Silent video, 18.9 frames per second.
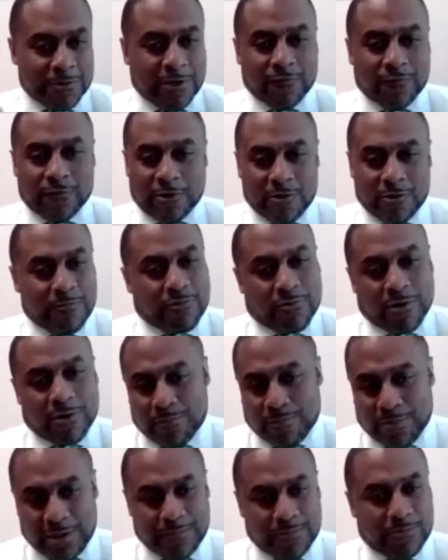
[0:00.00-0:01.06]
We have very
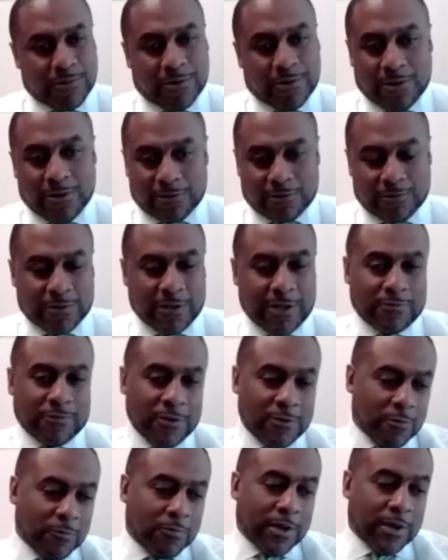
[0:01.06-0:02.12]
bright people in law schools, and I
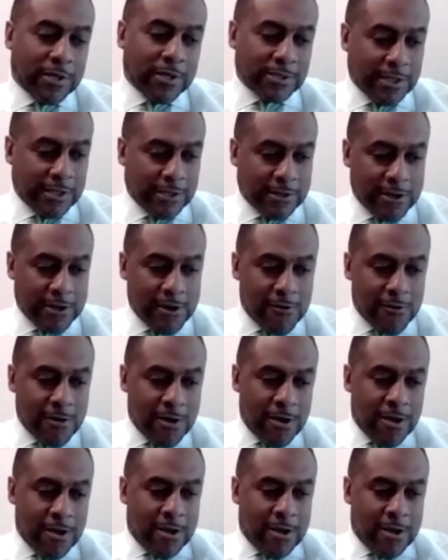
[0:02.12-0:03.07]
think we're past that now.